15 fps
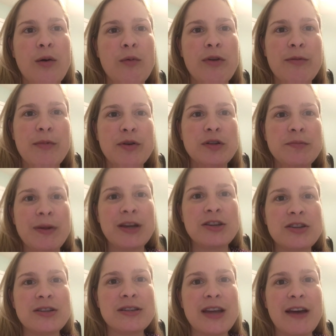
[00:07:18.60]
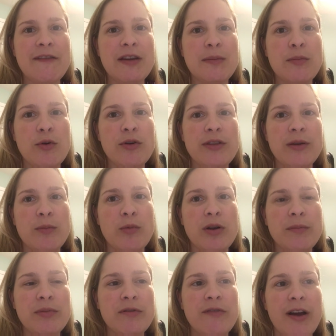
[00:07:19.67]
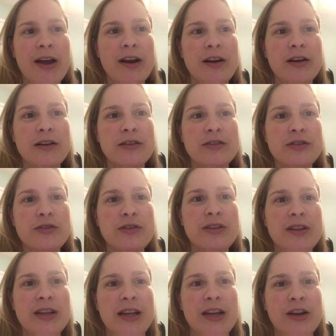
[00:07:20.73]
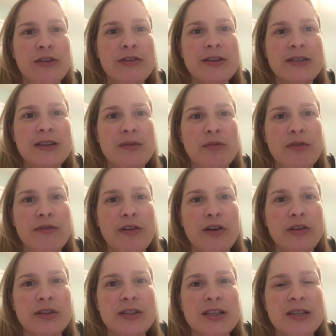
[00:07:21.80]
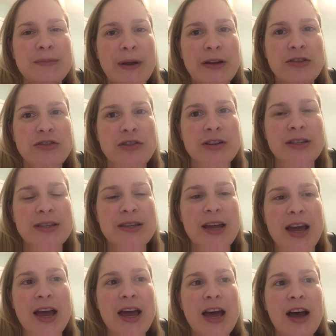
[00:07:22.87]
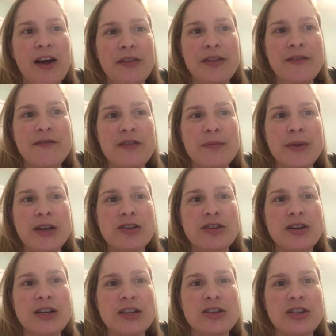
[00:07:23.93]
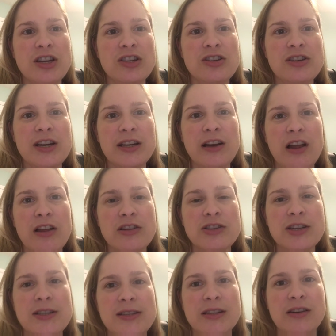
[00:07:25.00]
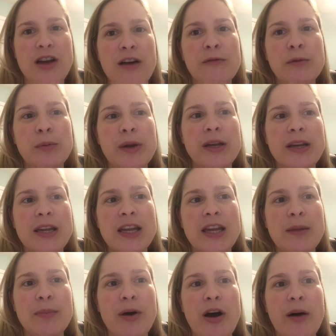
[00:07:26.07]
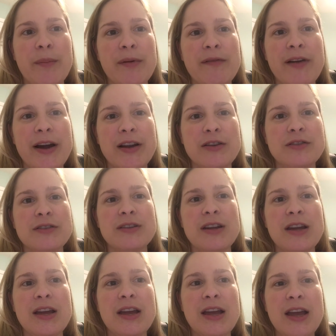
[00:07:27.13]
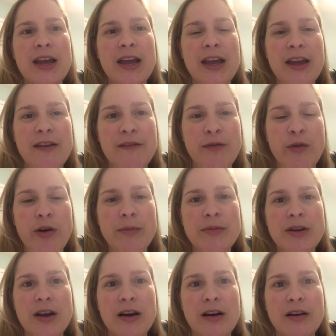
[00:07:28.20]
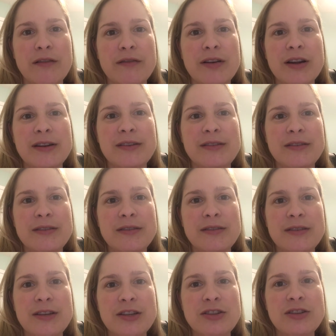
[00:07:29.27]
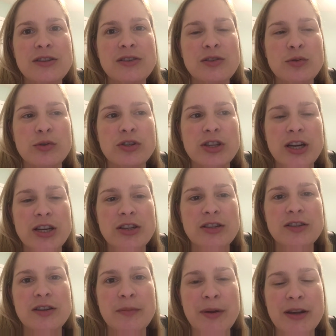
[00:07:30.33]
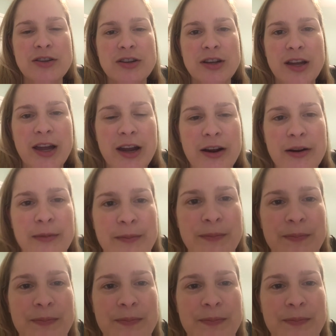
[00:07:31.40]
With most patients having more than one provider due to the increase in referrals to specialists, health information exchange technology is a novel way to keep all providers informed of additions or changes to patient care.